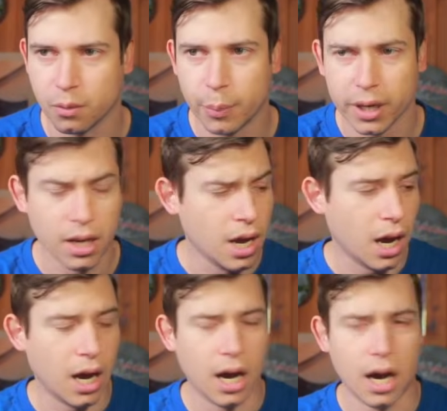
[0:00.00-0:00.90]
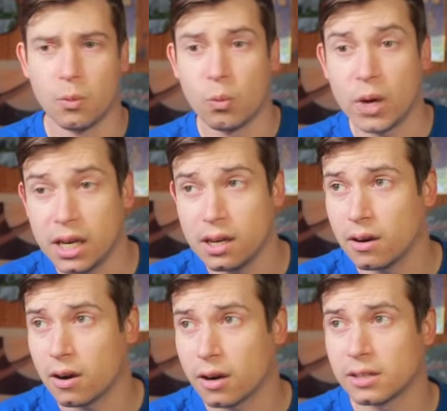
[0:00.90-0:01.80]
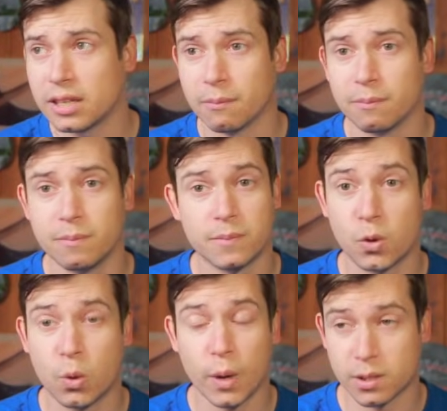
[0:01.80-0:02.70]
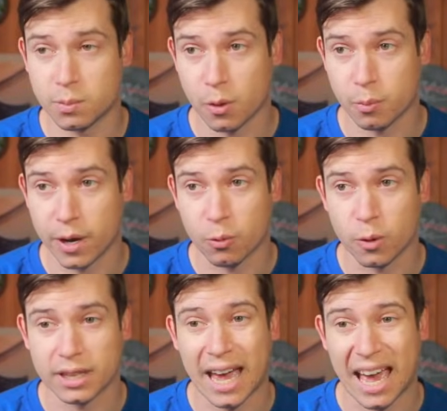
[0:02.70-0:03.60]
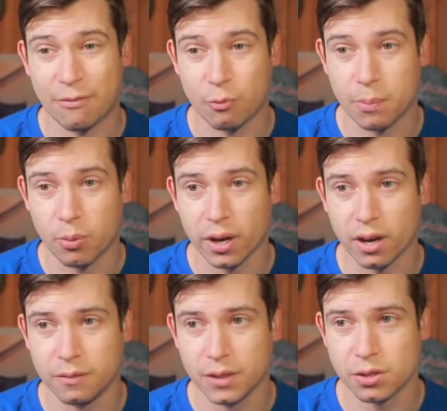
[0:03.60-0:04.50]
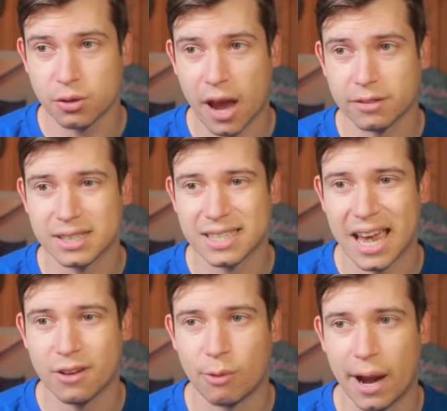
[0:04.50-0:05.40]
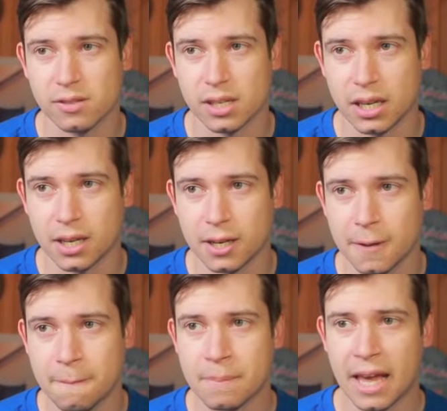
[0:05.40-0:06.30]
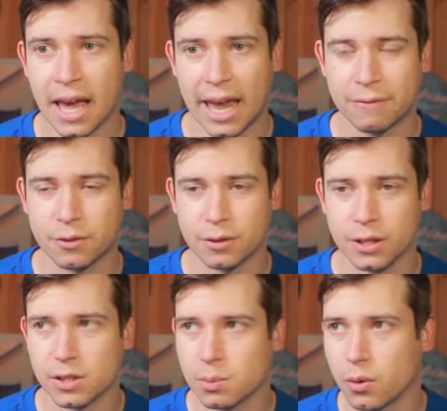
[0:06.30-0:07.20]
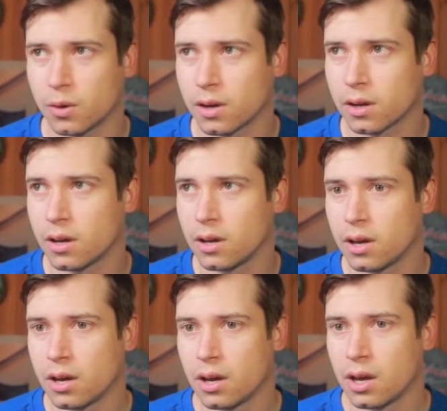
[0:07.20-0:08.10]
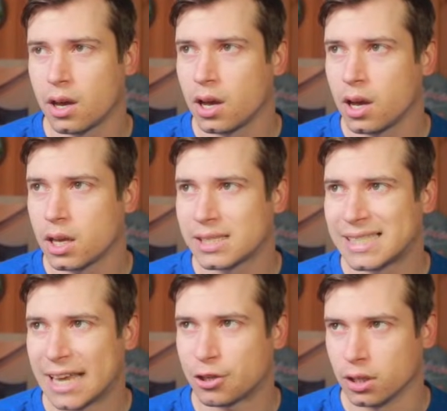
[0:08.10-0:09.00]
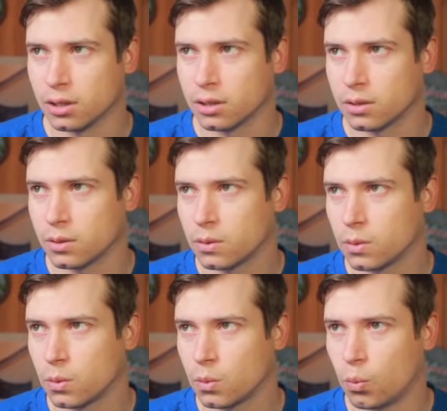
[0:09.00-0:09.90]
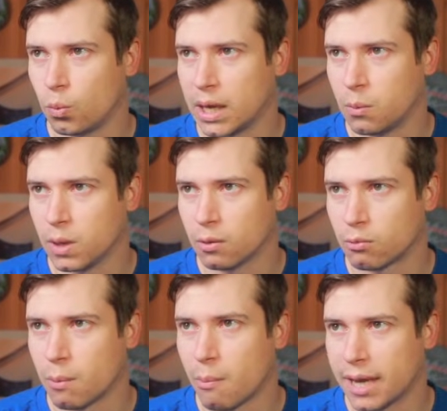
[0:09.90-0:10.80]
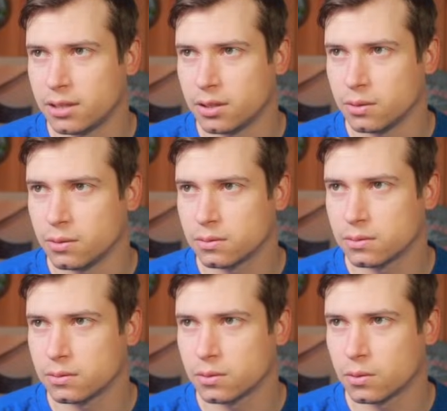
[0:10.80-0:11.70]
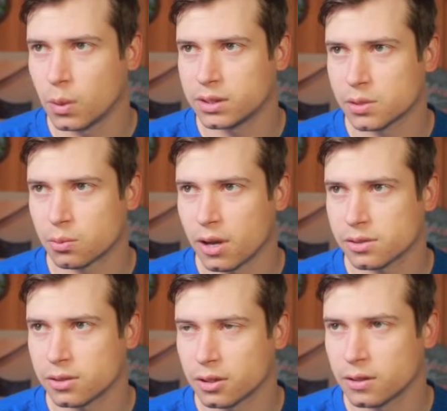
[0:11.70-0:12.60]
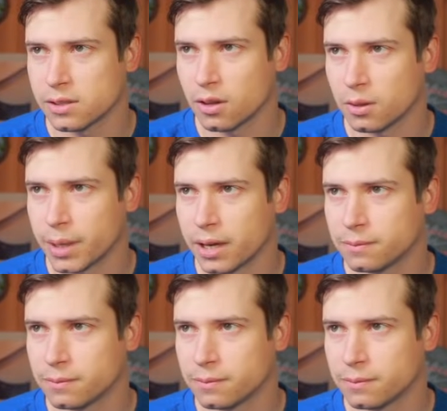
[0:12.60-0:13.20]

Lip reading: But we are going to take a quick smoke break. We're at the halfway point of this draft, 10 rounds in, and after the smoke session, we will remind you what this roster is all about.